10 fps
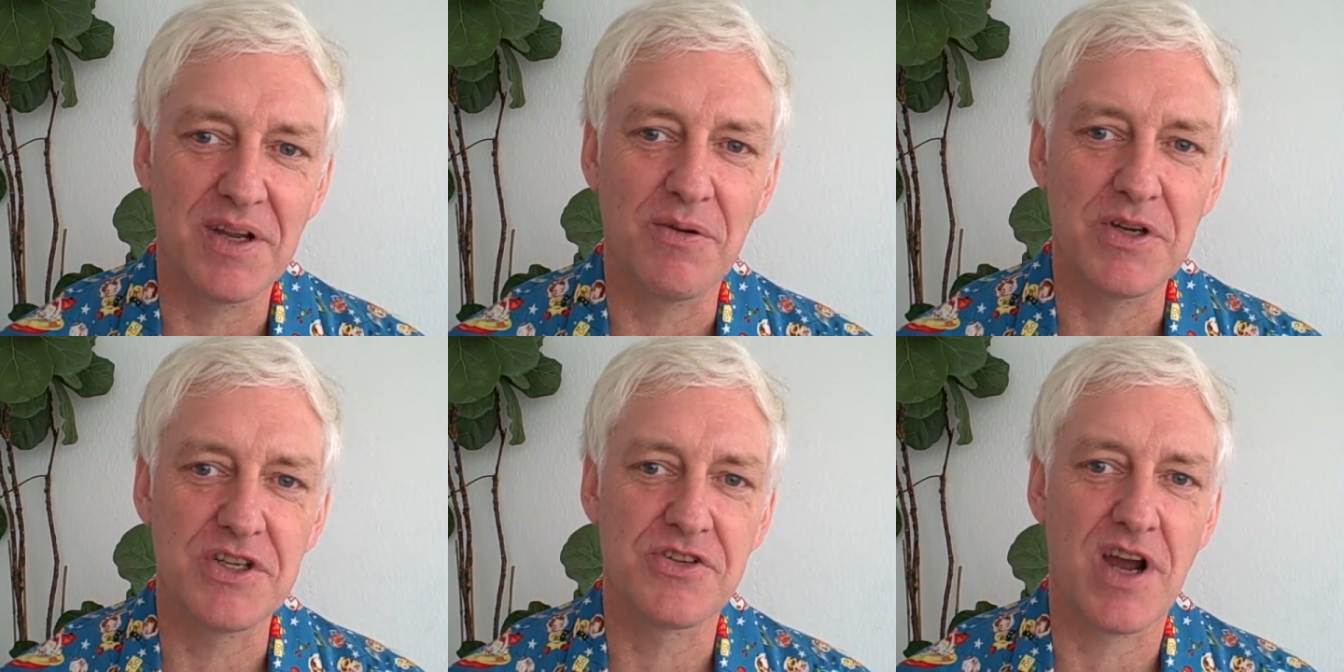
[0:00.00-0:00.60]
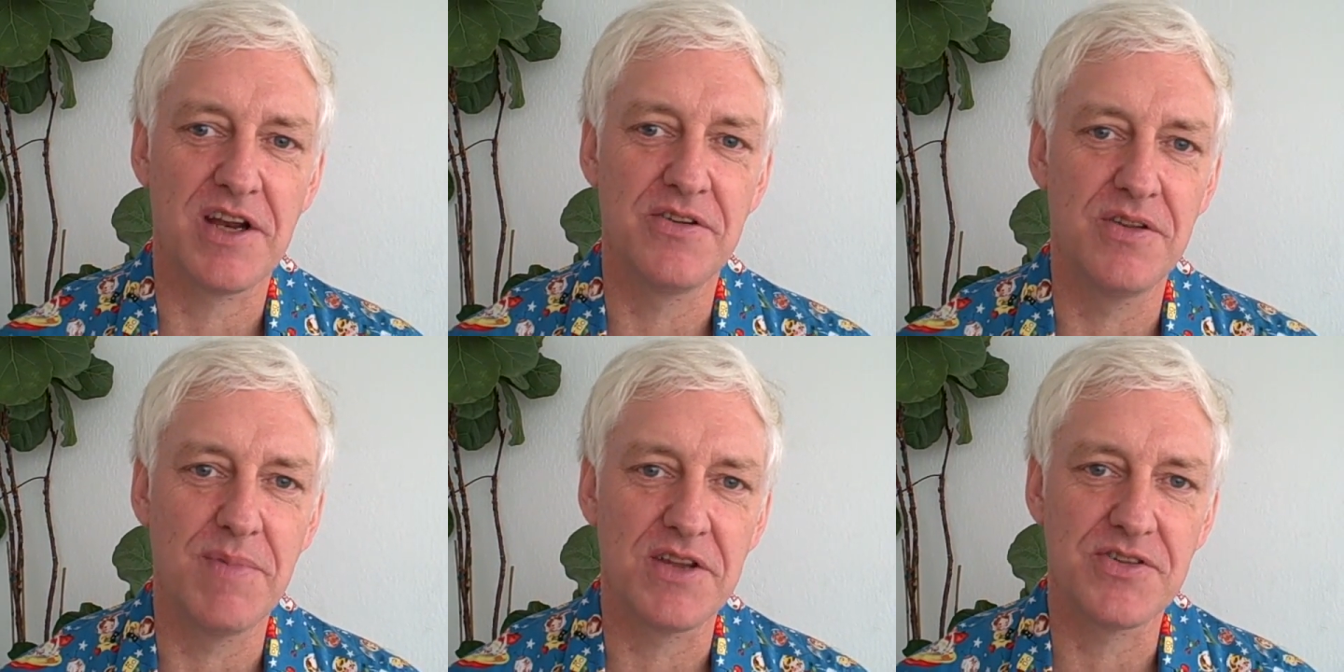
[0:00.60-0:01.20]
You know, we're just trying to do
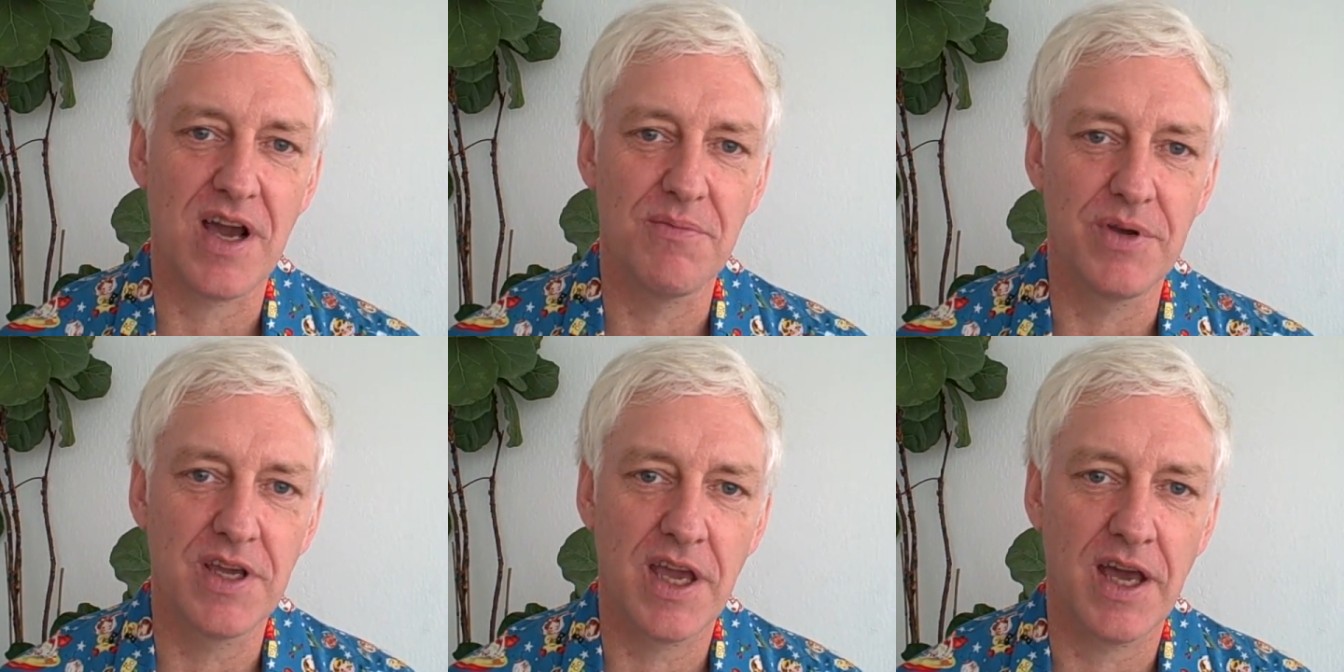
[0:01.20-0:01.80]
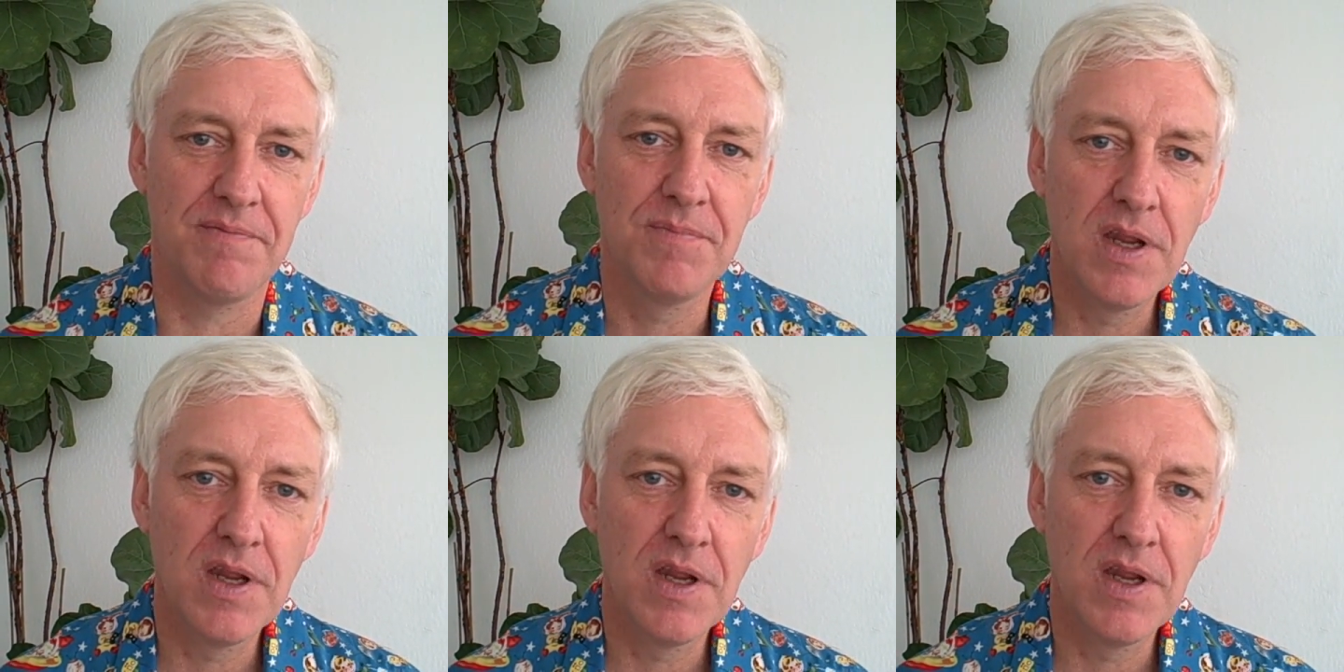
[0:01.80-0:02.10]
the best job we can.